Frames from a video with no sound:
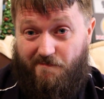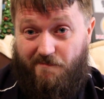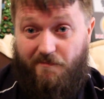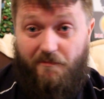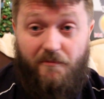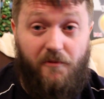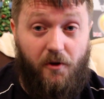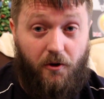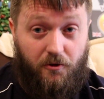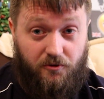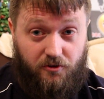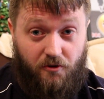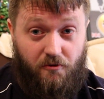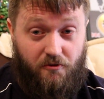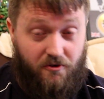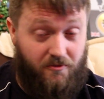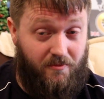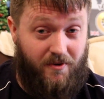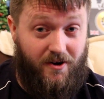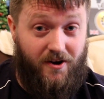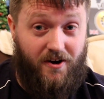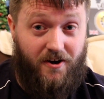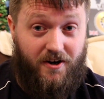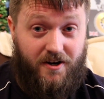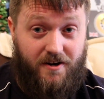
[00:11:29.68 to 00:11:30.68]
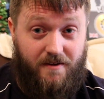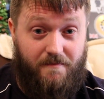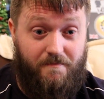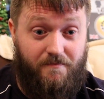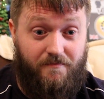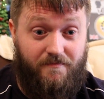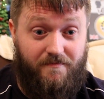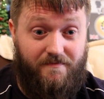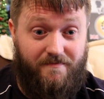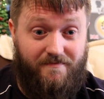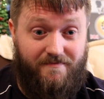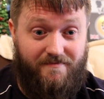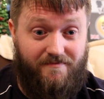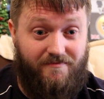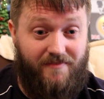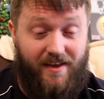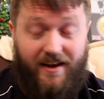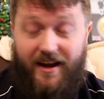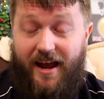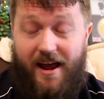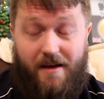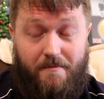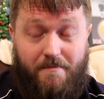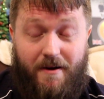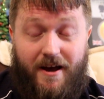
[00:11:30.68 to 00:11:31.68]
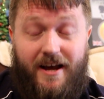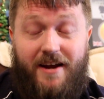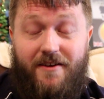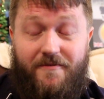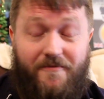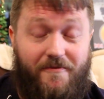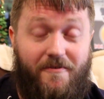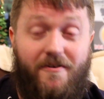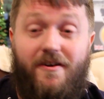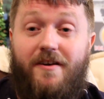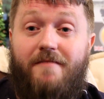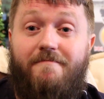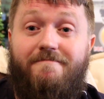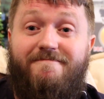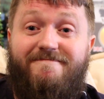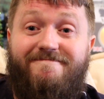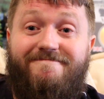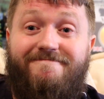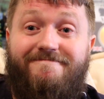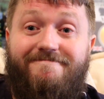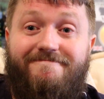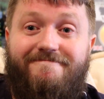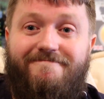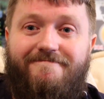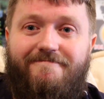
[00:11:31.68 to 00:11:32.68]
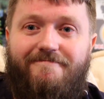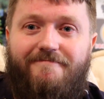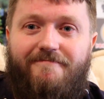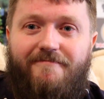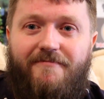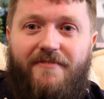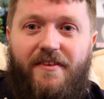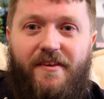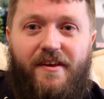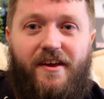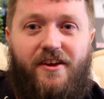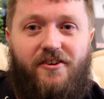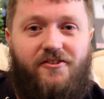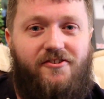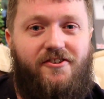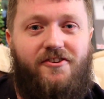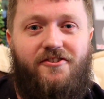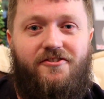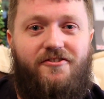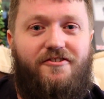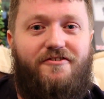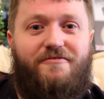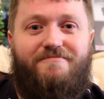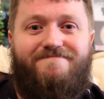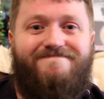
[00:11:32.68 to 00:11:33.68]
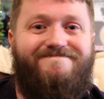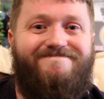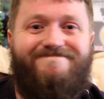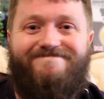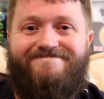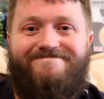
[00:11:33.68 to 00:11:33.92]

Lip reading: not do the work. They're getting paid for it. It's just